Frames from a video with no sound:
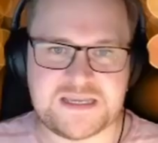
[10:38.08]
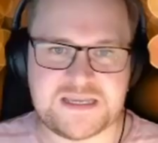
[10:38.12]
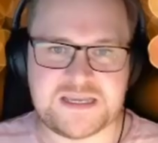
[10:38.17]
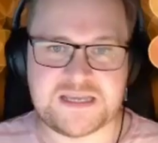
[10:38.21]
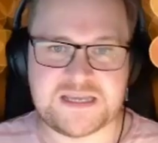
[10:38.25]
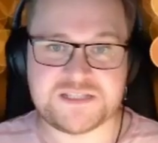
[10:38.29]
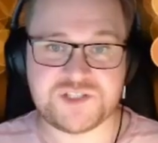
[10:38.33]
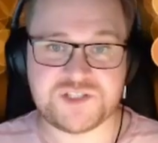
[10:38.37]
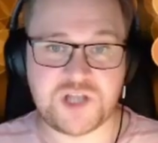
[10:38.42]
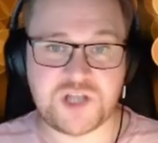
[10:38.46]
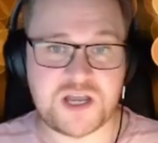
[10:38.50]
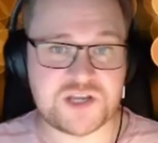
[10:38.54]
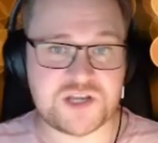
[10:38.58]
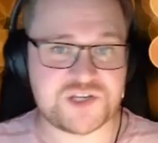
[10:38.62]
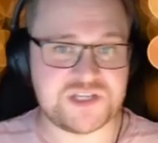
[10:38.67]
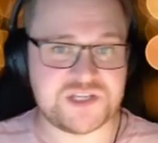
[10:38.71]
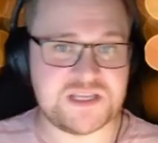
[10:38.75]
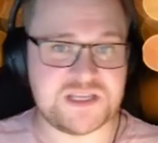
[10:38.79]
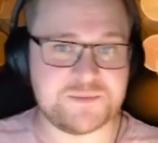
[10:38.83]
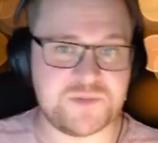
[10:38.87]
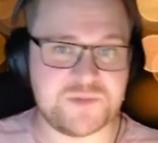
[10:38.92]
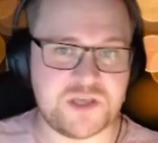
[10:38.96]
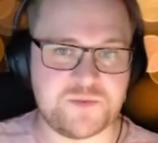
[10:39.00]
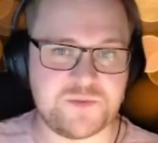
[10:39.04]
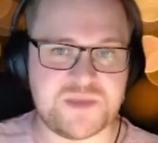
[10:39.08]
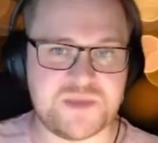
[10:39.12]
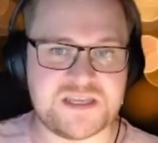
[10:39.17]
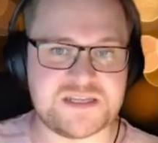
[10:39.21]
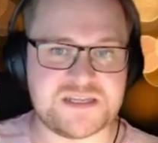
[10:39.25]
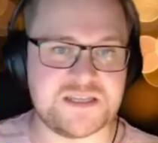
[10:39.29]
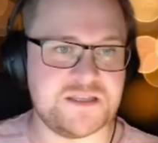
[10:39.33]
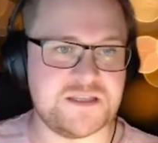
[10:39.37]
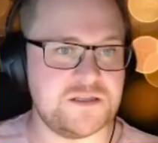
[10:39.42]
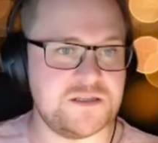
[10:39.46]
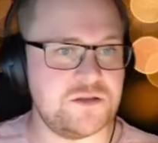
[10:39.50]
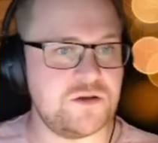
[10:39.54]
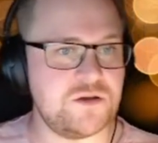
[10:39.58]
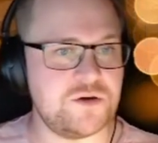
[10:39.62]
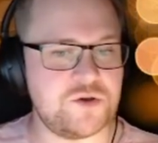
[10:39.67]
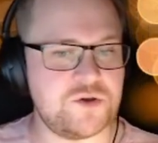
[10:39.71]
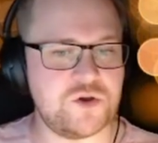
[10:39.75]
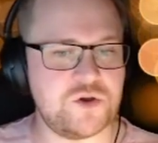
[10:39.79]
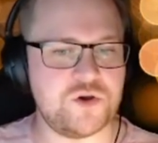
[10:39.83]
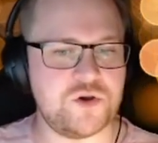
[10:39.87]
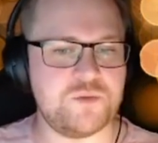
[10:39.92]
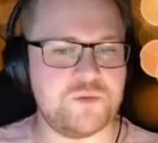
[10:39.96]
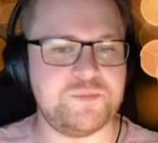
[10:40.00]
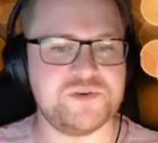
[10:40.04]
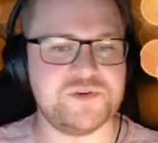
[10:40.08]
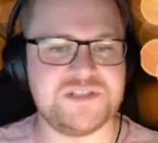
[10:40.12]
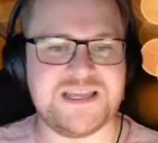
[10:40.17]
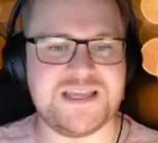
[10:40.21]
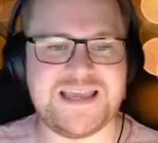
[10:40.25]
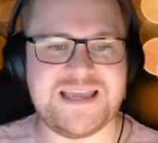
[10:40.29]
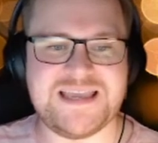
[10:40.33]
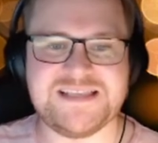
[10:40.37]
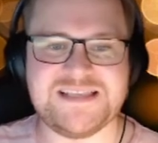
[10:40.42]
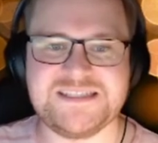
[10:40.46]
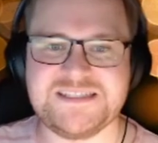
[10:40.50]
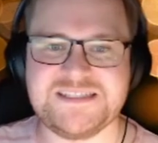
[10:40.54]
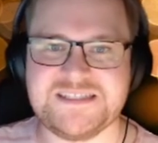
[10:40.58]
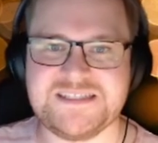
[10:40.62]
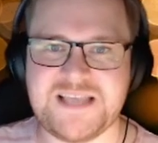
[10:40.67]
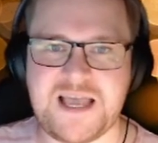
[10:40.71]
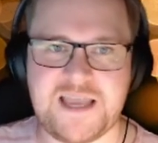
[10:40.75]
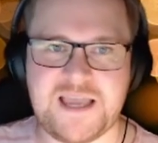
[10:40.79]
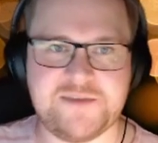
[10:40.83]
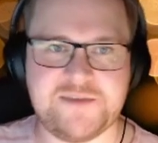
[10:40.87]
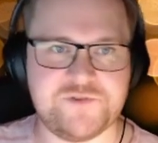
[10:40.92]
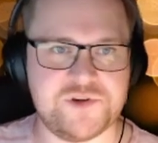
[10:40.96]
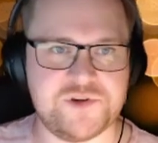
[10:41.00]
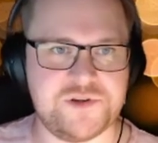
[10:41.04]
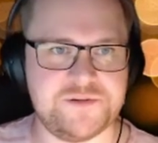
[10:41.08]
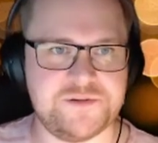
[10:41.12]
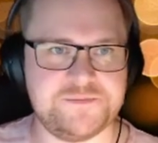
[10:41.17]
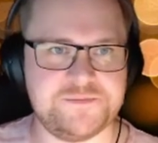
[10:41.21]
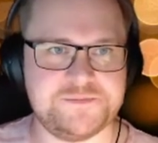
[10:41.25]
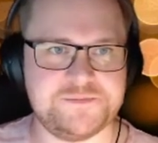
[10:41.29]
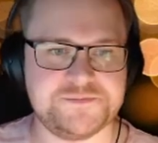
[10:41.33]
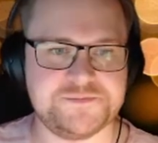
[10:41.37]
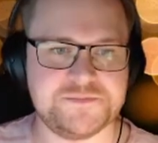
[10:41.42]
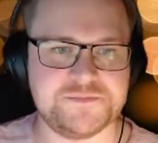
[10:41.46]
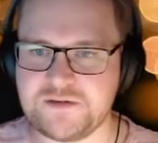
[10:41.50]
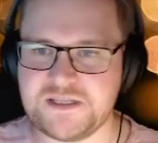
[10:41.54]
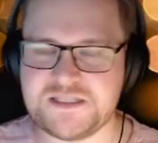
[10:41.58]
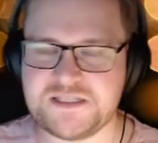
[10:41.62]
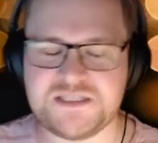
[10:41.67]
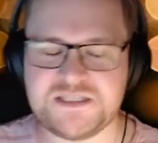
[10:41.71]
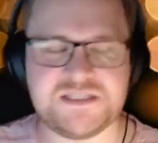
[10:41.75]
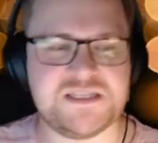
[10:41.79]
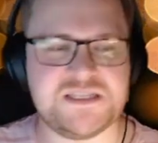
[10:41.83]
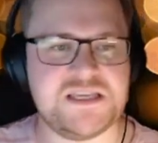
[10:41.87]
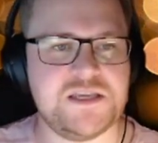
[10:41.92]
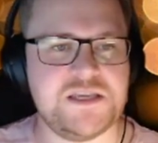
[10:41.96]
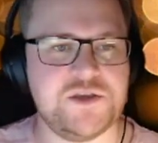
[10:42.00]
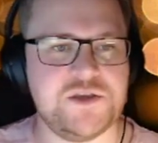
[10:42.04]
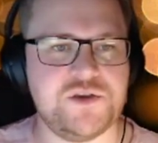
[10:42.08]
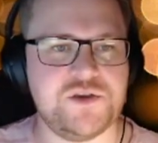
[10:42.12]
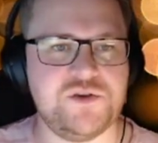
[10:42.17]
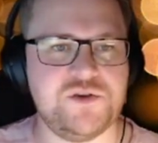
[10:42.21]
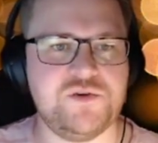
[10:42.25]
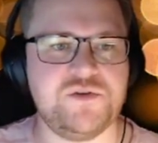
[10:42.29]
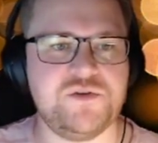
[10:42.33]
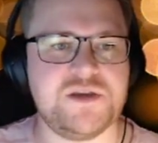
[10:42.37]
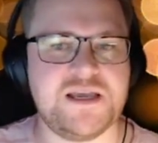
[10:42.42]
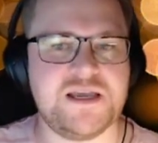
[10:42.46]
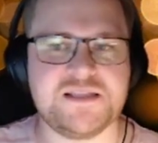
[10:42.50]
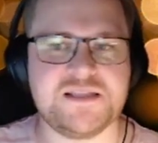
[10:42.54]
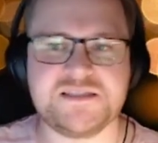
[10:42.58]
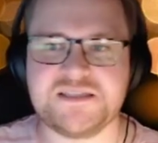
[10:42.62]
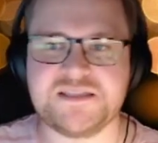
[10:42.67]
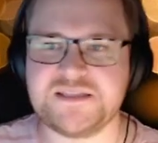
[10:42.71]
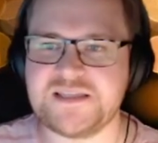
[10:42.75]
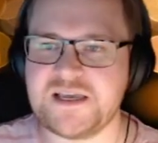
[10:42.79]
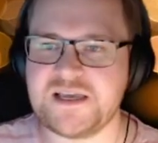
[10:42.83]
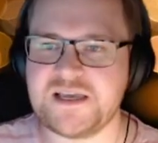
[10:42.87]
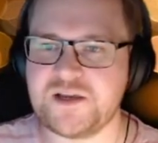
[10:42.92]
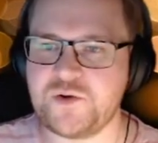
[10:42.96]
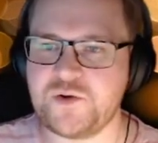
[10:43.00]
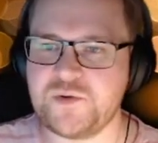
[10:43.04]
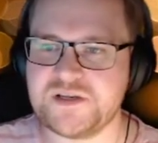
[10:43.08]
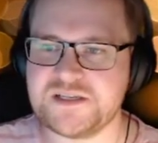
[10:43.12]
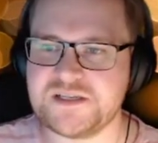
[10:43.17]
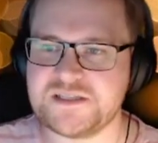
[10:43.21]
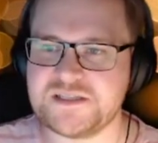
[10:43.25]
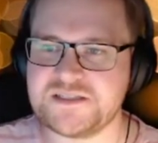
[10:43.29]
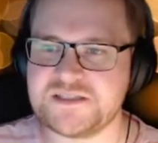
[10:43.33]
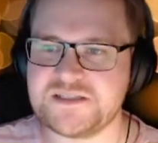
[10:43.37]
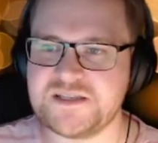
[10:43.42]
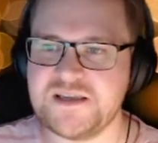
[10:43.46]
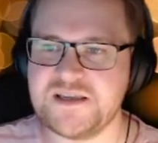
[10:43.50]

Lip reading: It's not actually a mermaid in the logo, but a siren. Let's see who answered that quickest.